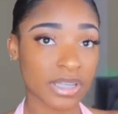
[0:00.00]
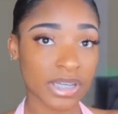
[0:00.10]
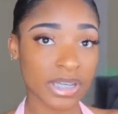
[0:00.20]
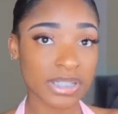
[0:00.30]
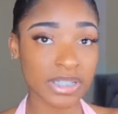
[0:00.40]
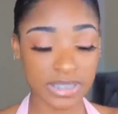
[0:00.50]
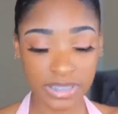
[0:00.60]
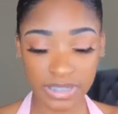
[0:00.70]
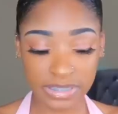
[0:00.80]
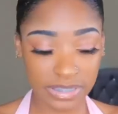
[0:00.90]
it just
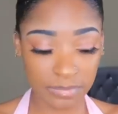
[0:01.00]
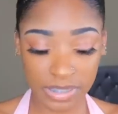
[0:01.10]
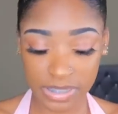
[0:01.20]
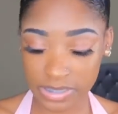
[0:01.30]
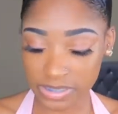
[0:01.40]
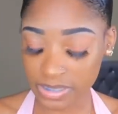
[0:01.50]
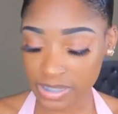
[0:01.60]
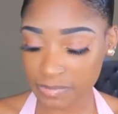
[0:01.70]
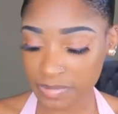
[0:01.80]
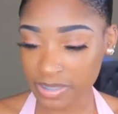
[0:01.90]
does. To me, it just
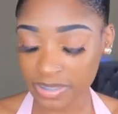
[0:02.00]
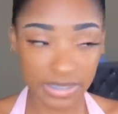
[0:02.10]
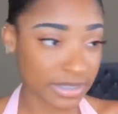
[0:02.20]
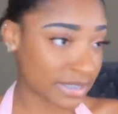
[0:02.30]
does because